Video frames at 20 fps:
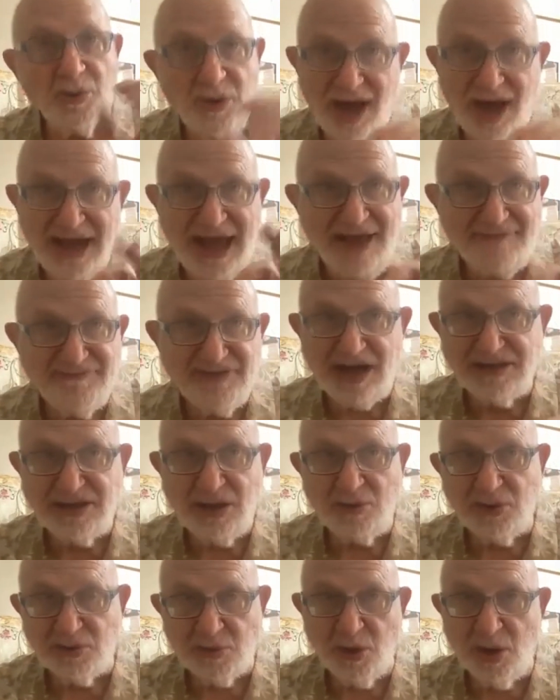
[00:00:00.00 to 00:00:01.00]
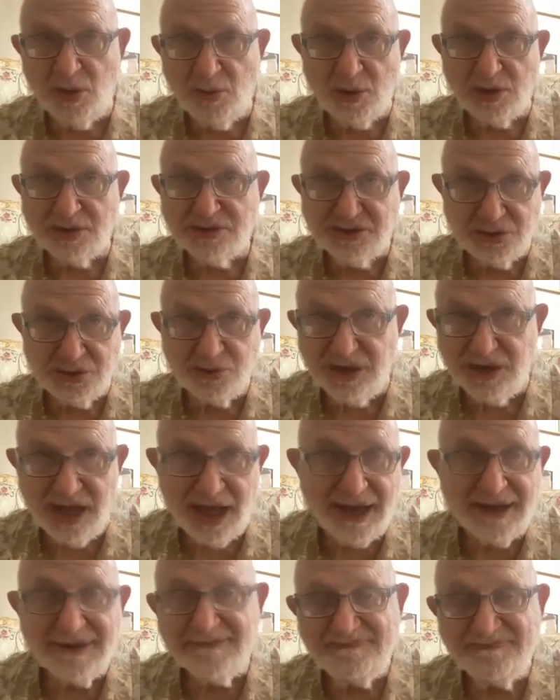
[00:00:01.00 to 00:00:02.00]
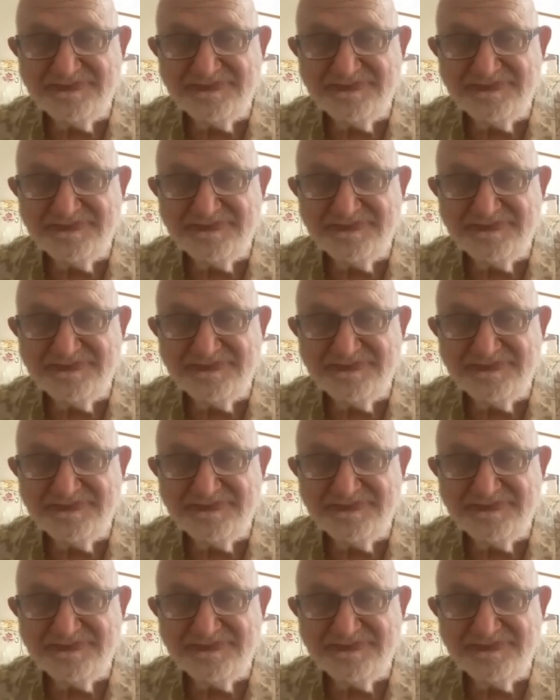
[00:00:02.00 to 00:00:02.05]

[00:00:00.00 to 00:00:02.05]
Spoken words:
I haven't got done with World War II yet.